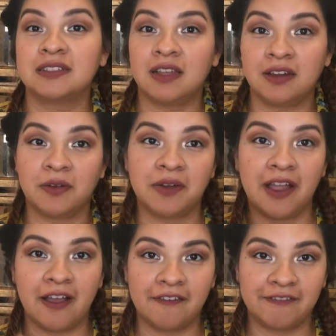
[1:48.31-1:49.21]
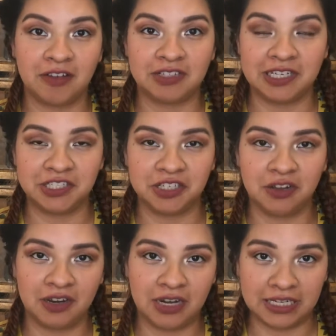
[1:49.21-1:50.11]
I don't have foundation
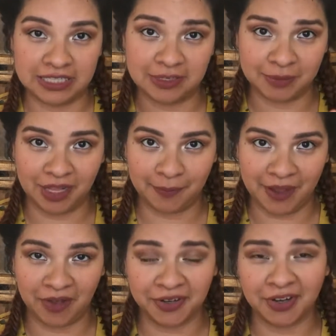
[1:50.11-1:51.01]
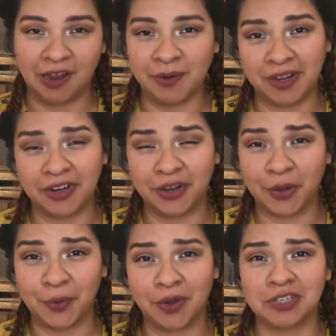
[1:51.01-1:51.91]
on and I did apply powder, I'm not going to
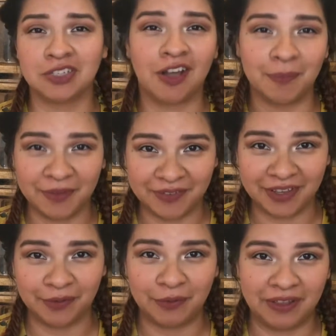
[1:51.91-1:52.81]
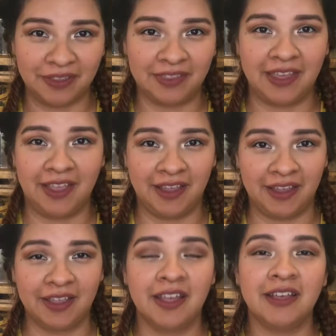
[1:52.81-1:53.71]
go on top of it with
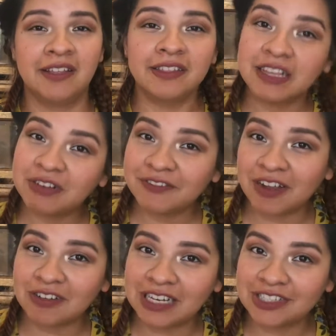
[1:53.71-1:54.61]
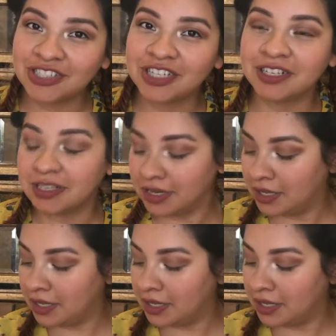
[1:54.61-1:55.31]
a liquid foundation.